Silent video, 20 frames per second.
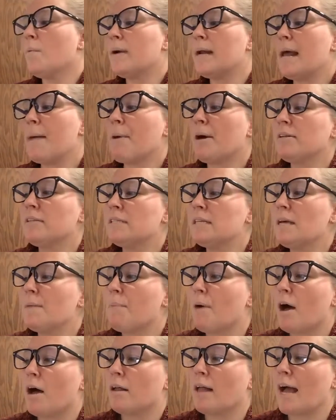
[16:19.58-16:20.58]
I bounce a
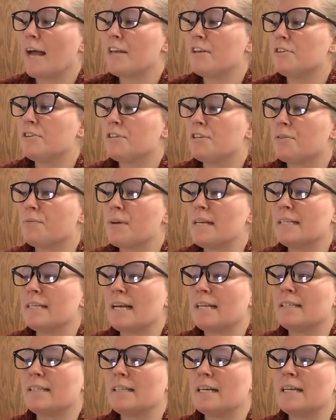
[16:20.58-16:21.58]
ball, I use 3
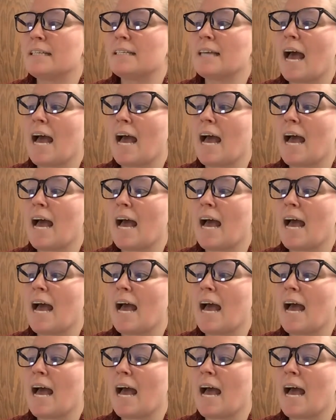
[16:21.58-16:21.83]
senses.